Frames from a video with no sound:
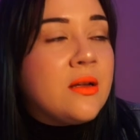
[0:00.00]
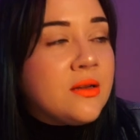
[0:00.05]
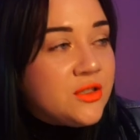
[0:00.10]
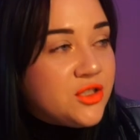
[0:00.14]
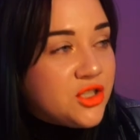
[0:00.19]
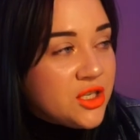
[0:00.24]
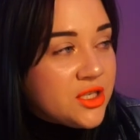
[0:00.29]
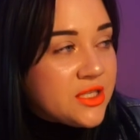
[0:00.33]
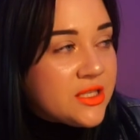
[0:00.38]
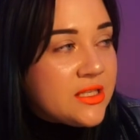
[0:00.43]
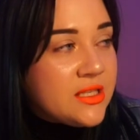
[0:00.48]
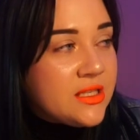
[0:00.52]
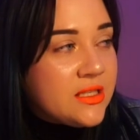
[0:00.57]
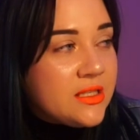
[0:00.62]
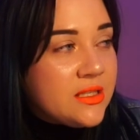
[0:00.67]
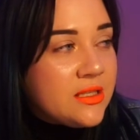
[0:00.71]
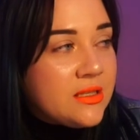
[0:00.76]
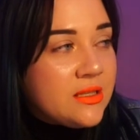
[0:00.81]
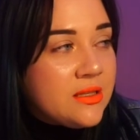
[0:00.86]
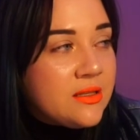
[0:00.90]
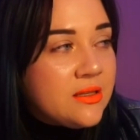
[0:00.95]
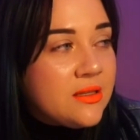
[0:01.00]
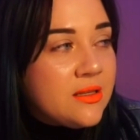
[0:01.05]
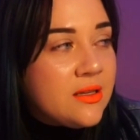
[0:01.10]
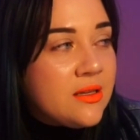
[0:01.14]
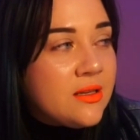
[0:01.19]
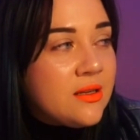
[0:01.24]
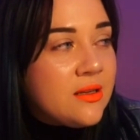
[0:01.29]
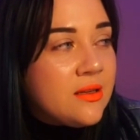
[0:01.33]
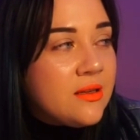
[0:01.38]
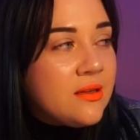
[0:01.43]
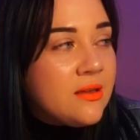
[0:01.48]
just
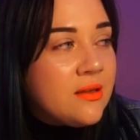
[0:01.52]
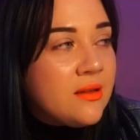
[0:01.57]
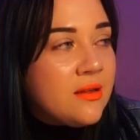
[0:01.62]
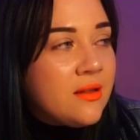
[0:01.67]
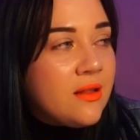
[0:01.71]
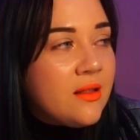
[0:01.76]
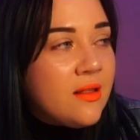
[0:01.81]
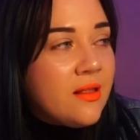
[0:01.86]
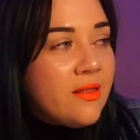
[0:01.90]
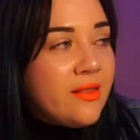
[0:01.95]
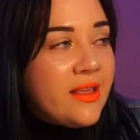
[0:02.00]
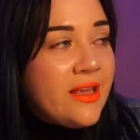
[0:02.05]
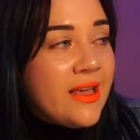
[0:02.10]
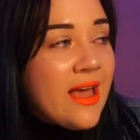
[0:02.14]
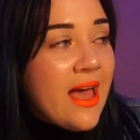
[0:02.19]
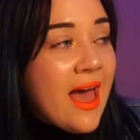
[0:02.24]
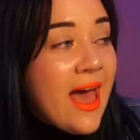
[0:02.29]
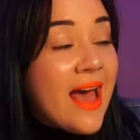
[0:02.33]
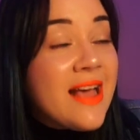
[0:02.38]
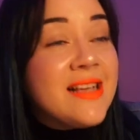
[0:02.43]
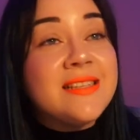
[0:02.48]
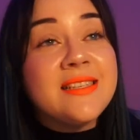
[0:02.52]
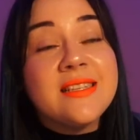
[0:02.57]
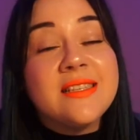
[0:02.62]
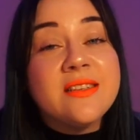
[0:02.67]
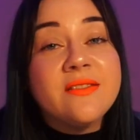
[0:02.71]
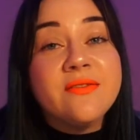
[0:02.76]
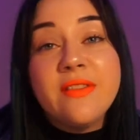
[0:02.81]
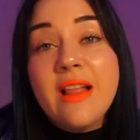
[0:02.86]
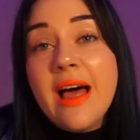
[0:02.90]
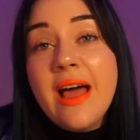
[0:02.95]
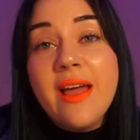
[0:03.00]
the essence
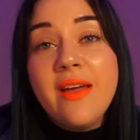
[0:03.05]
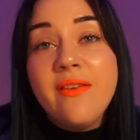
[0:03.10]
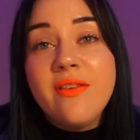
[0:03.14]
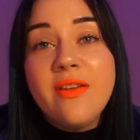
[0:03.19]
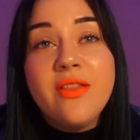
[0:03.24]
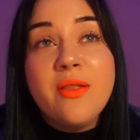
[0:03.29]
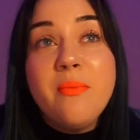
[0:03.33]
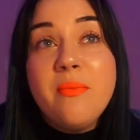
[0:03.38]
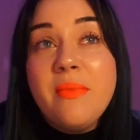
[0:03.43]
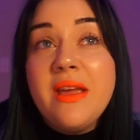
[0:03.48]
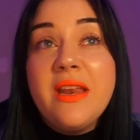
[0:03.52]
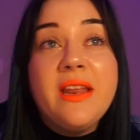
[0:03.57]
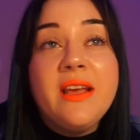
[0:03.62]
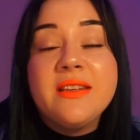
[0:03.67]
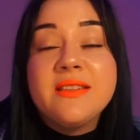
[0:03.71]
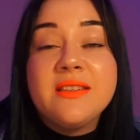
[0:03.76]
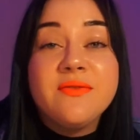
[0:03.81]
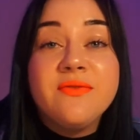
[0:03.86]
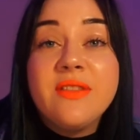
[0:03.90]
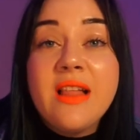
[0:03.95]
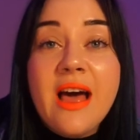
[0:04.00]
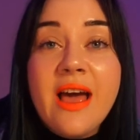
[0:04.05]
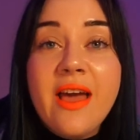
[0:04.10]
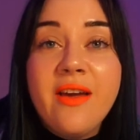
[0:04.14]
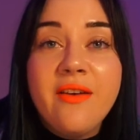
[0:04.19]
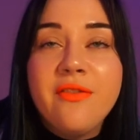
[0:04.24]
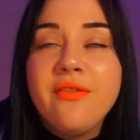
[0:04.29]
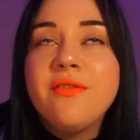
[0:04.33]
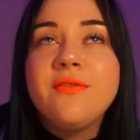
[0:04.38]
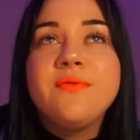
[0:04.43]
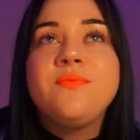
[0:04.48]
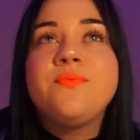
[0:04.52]
of life and the meanings of
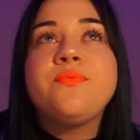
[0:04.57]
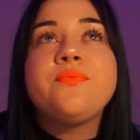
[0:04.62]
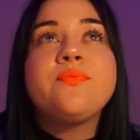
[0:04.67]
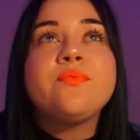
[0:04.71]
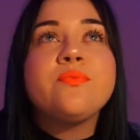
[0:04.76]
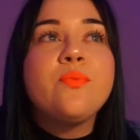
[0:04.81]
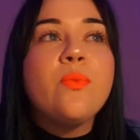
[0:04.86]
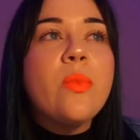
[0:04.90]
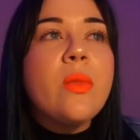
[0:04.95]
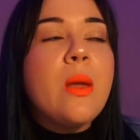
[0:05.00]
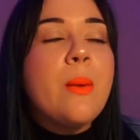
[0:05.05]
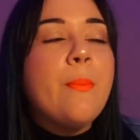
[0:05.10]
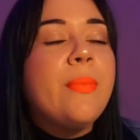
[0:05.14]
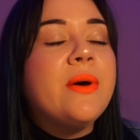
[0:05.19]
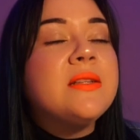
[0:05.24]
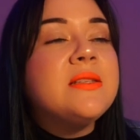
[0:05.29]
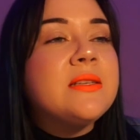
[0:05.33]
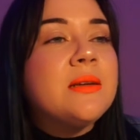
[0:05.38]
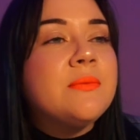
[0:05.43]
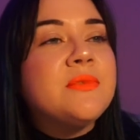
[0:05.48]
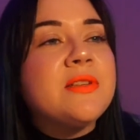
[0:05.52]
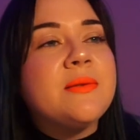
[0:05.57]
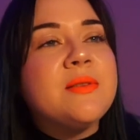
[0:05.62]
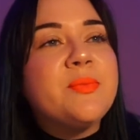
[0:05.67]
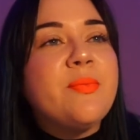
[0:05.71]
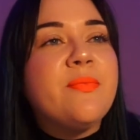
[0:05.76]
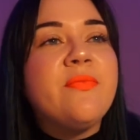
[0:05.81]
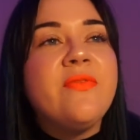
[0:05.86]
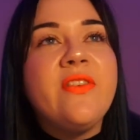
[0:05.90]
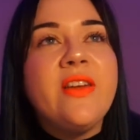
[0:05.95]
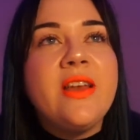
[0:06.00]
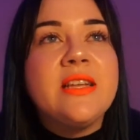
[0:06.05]
life. But sometimes
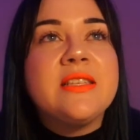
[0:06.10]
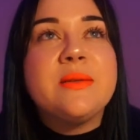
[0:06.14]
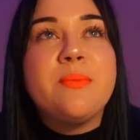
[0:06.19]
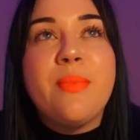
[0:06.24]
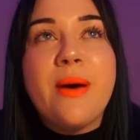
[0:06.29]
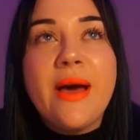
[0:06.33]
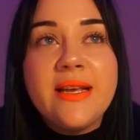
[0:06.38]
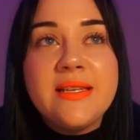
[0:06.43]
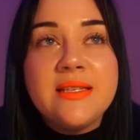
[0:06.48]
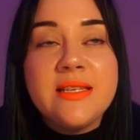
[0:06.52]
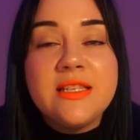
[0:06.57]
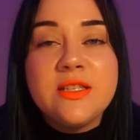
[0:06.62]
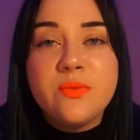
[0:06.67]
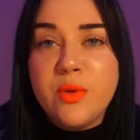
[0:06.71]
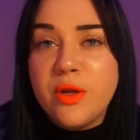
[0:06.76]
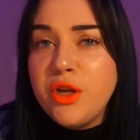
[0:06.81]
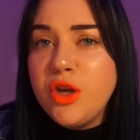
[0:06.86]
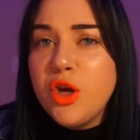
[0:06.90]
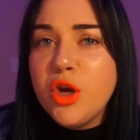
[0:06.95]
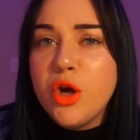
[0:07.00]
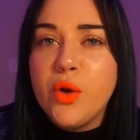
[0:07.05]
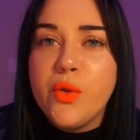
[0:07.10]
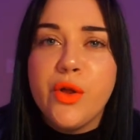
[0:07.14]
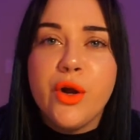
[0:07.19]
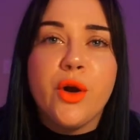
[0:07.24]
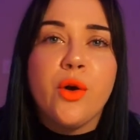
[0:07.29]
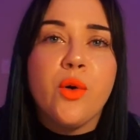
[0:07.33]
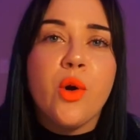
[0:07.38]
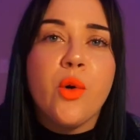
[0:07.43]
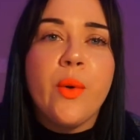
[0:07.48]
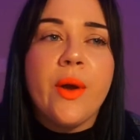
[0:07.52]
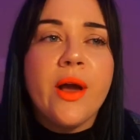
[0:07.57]
Venus and Pisces, when they're
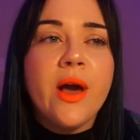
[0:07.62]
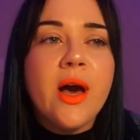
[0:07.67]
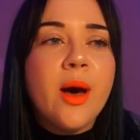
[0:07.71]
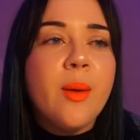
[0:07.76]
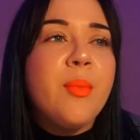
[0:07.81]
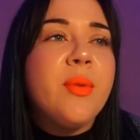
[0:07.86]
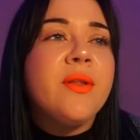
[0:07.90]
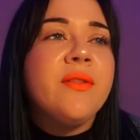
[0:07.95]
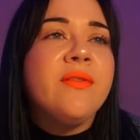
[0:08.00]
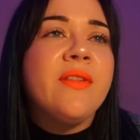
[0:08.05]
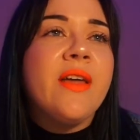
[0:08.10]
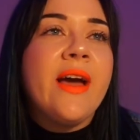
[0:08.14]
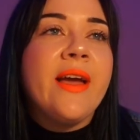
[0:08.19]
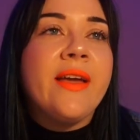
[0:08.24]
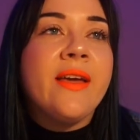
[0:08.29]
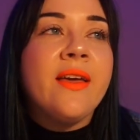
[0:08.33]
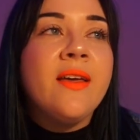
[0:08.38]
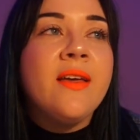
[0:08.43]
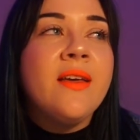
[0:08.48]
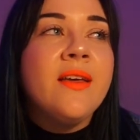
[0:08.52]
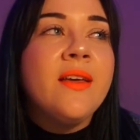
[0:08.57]
growing up and like